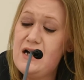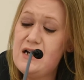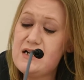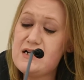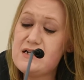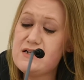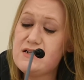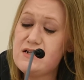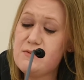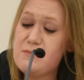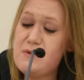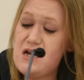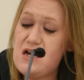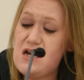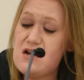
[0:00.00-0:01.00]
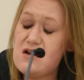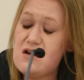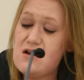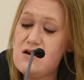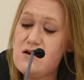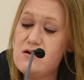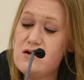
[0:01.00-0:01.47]
leading them
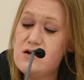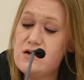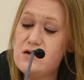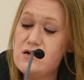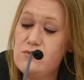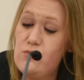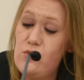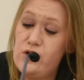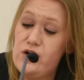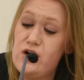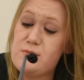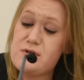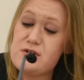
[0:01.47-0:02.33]
in what can only